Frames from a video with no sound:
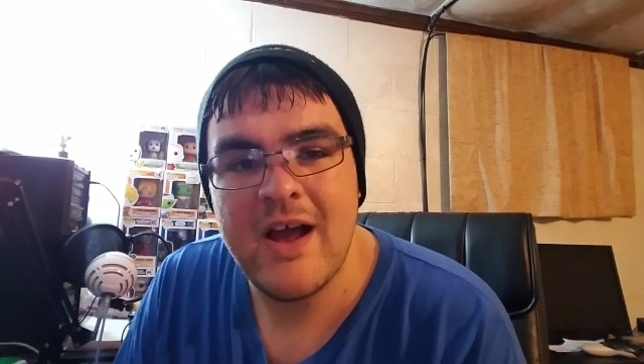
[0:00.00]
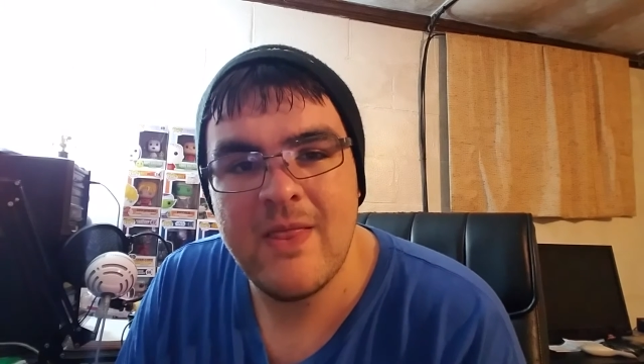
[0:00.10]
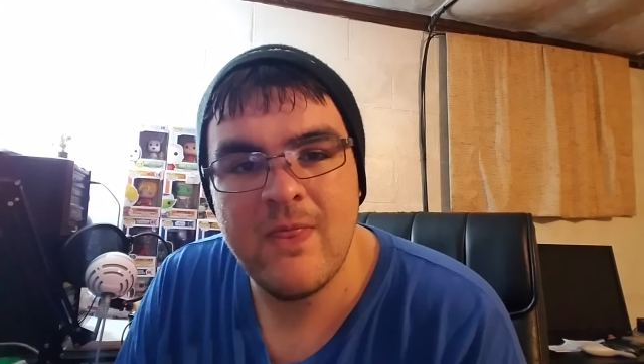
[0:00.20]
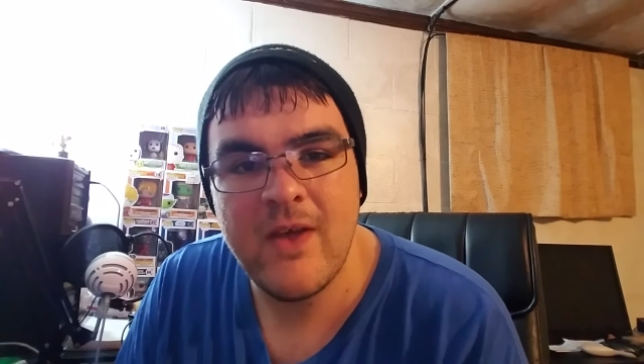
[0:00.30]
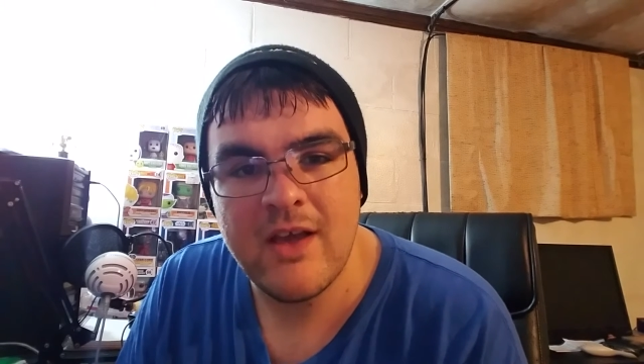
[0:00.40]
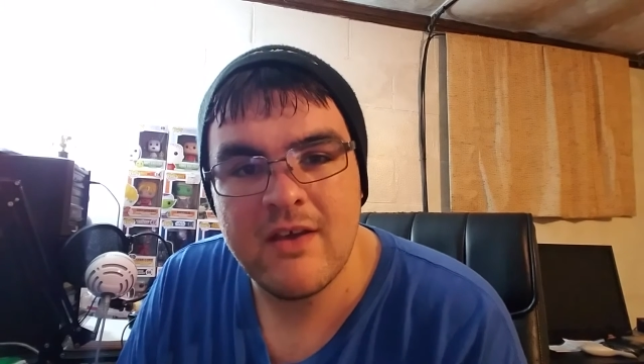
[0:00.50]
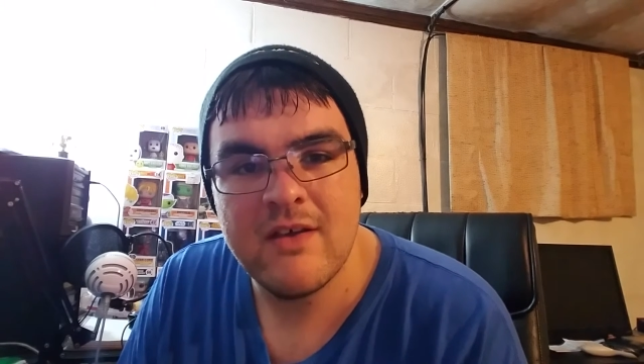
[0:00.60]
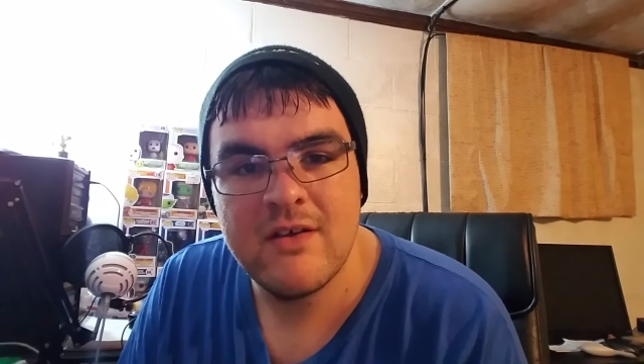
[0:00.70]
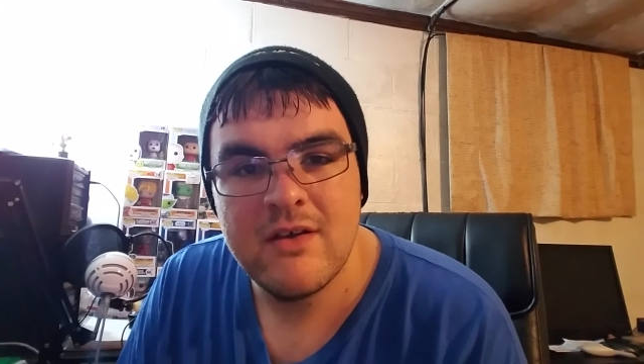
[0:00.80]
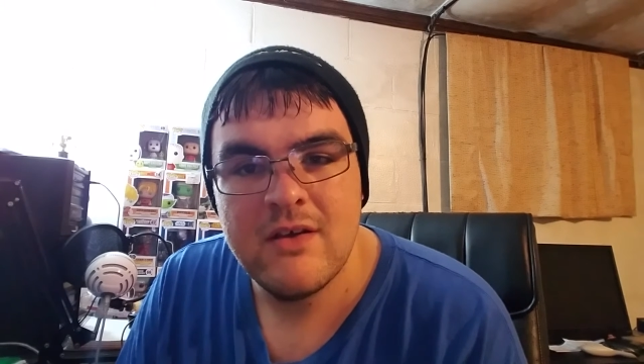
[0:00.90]
I think
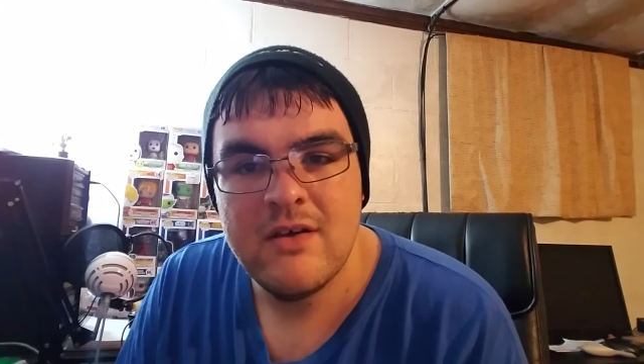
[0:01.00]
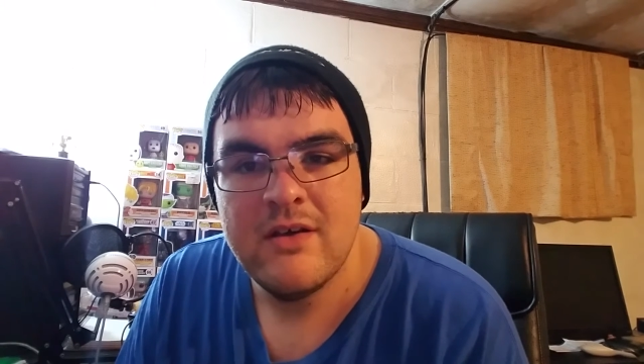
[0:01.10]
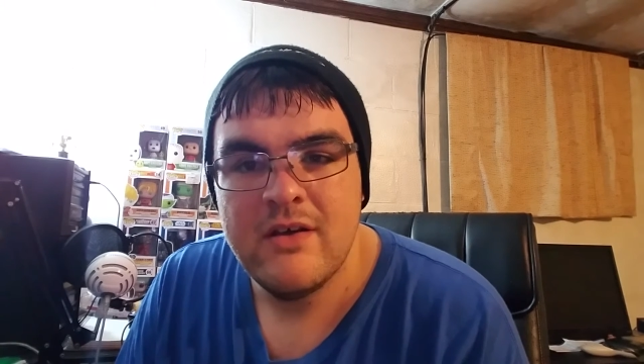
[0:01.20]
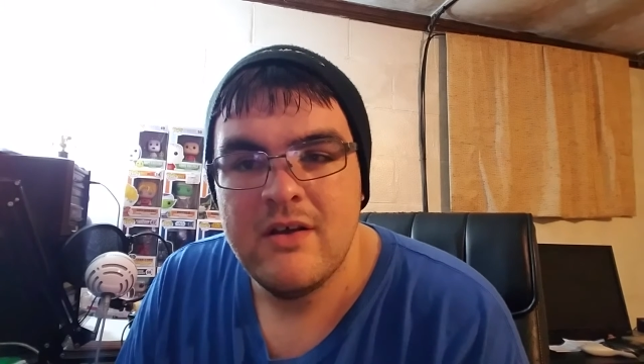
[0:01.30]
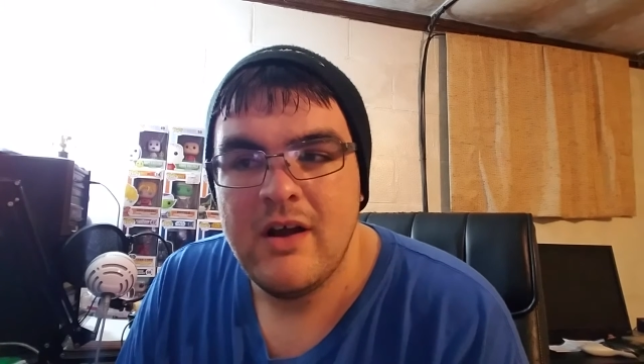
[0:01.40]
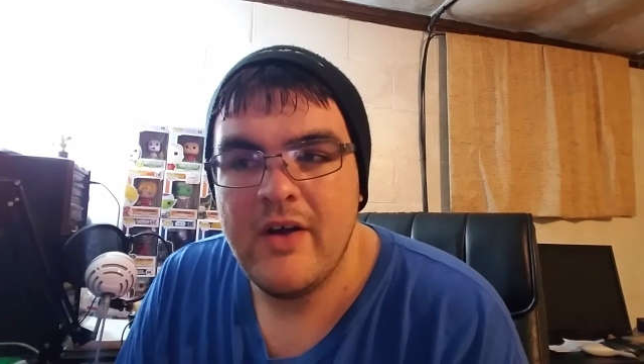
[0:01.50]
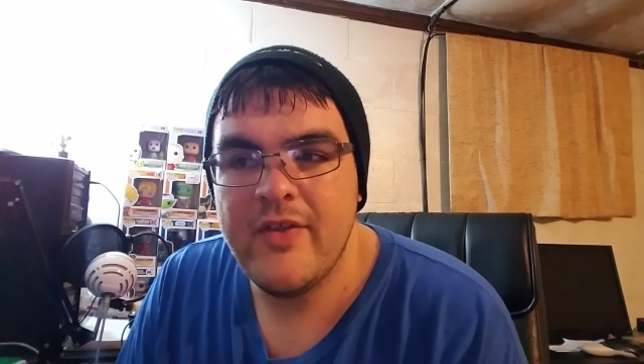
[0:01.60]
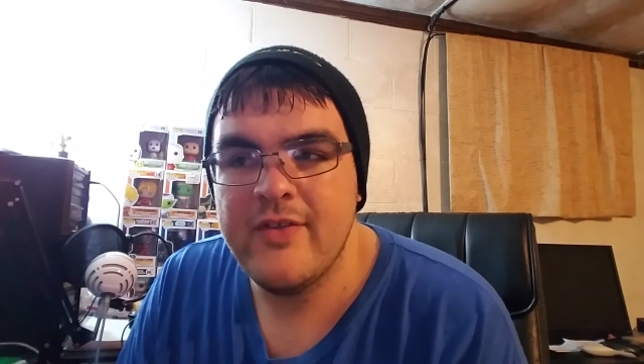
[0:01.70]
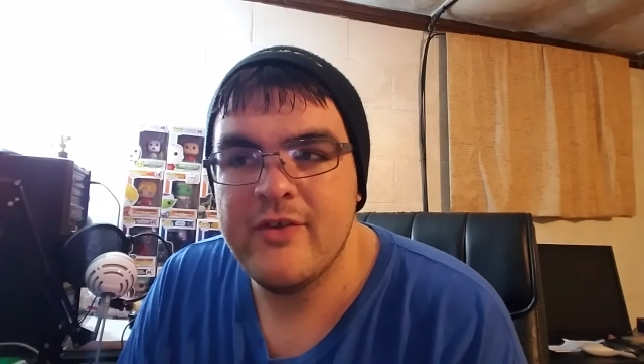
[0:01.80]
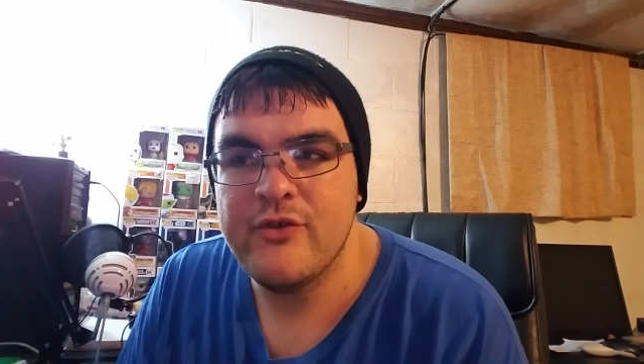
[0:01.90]

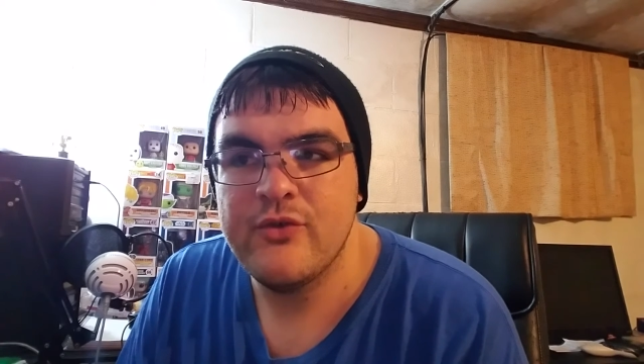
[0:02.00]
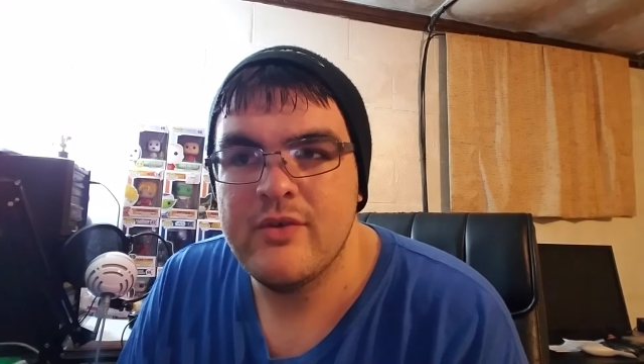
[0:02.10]
they're